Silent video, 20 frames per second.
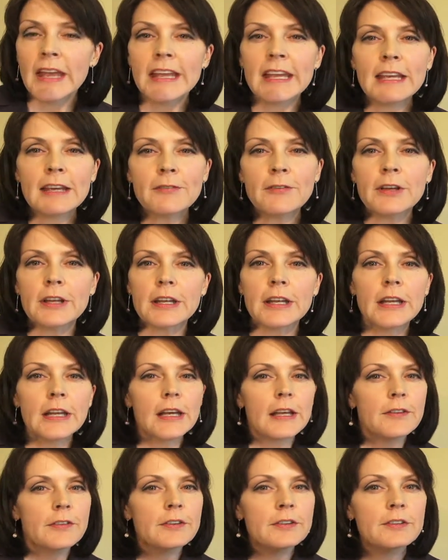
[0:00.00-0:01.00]
Even
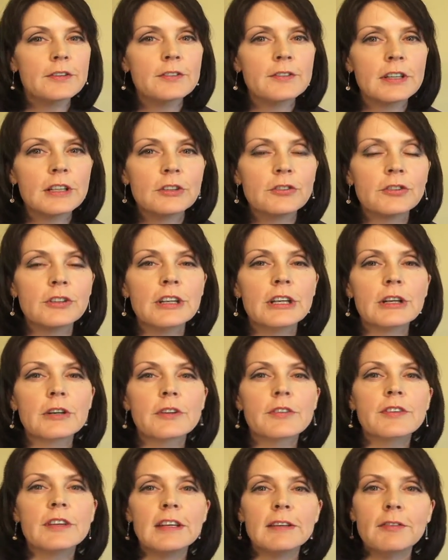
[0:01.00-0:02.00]
the distinction
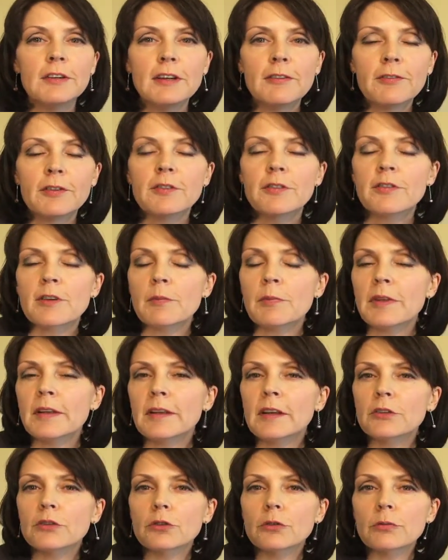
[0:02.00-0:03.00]
here is even if it's
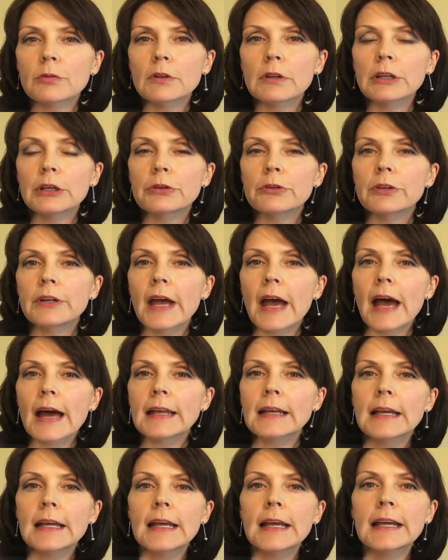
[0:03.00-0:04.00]
something that you're really good
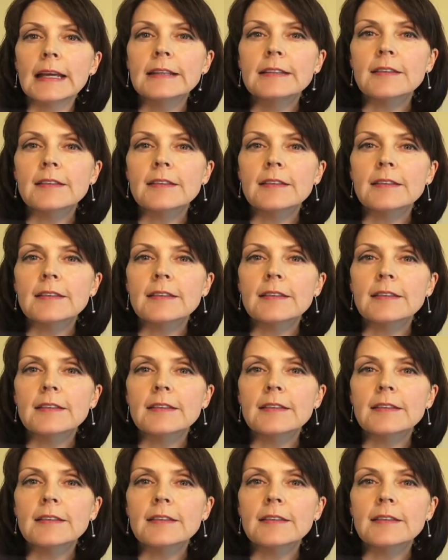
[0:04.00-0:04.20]
at, it